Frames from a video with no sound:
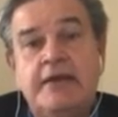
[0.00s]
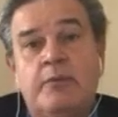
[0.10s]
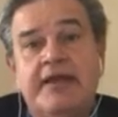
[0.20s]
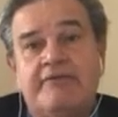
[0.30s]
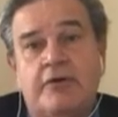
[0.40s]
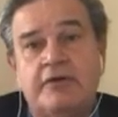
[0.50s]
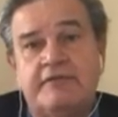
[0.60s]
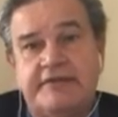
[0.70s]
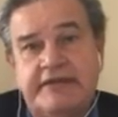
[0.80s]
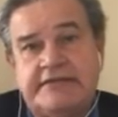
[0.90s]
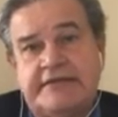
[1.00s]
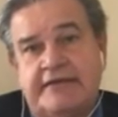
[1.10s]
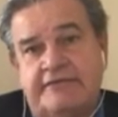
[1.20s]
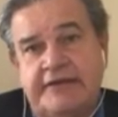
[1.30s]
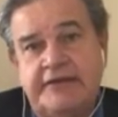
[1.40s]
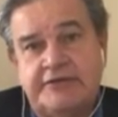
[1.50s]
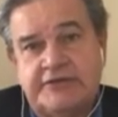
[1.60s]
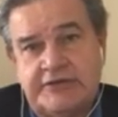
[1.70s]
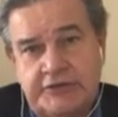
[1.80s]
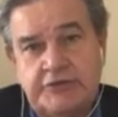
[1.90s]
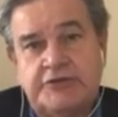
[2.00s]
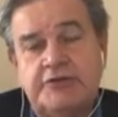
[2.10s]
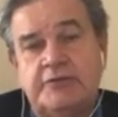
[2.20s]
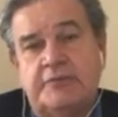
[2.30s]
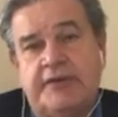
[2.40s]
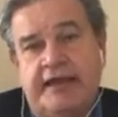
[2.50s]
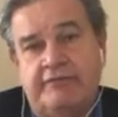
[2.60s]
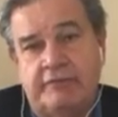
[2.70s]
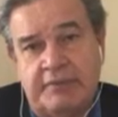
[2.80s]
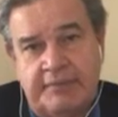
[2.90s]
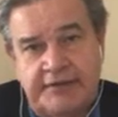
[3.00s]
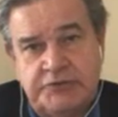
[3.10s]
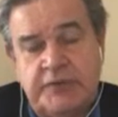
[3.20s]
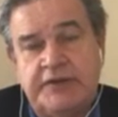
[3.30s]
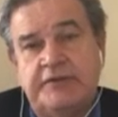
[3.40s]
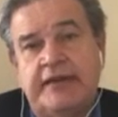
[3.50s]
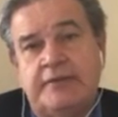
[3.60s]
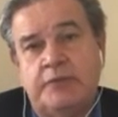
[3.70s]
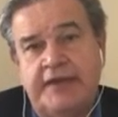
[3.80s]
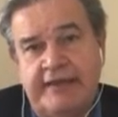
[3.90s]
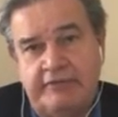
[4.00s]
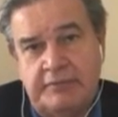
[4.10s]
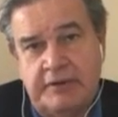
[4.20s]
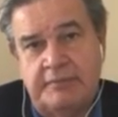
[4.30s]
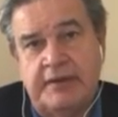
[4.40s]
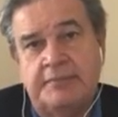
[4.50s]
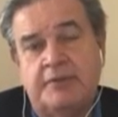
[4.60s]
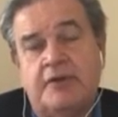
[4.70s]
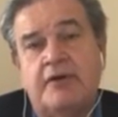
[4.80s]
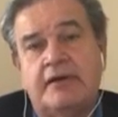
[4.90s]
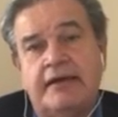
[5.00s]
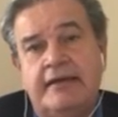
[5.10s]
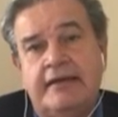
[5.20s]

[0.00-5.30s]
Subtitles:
We have all of these videos at YouTube, we have them on my Twitter, and we have them on my blog.